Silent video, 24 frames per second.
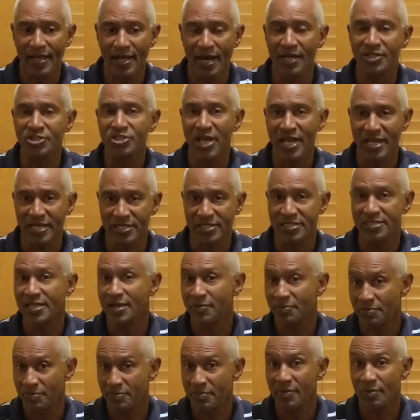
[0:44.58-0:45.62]
uh, changes
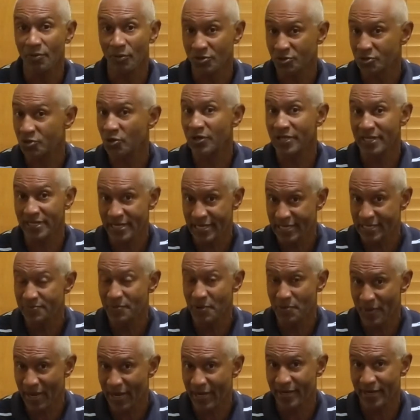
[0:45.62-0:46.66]
that will certainly need to
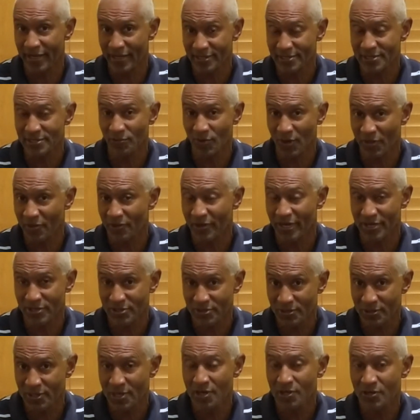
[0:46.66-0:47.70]
be made as the weather
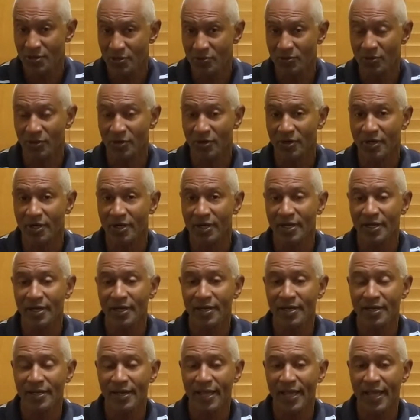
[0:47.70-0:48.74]
gets cooler
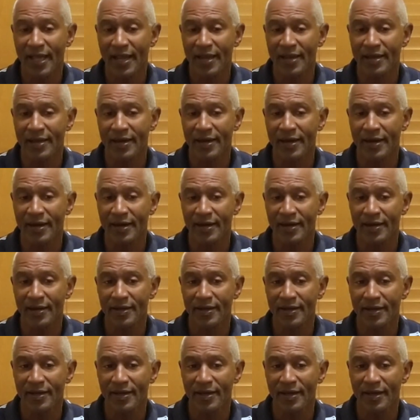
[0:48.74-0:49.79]
and uh,
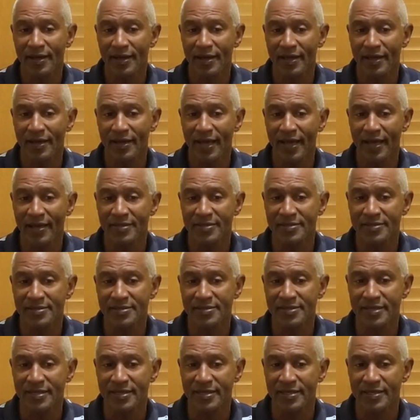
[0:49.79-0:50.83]
and as
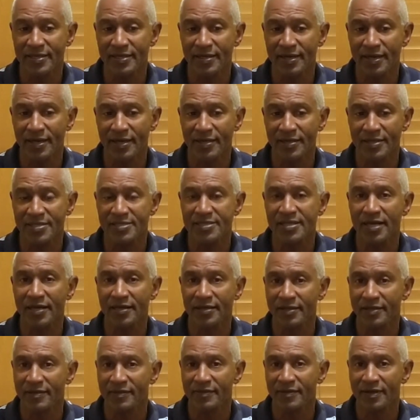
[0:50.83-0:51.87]
the uh, the
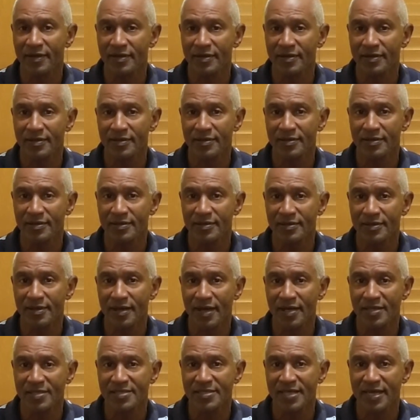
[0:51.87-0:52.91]
sun
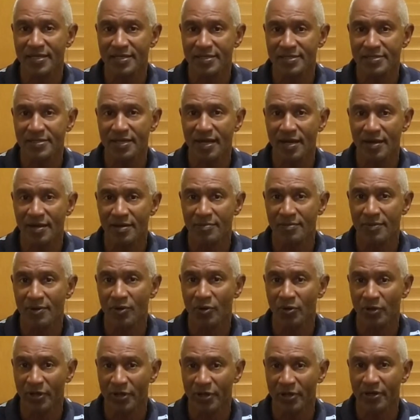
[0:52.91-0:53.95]
uh, sets uh,
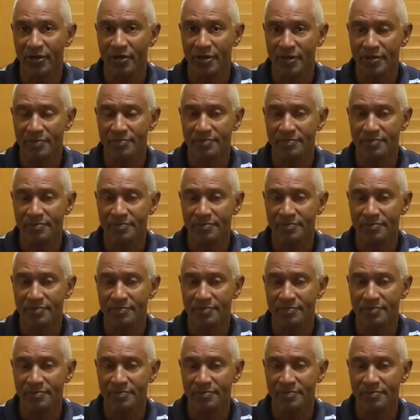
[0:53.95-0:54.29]
earlier.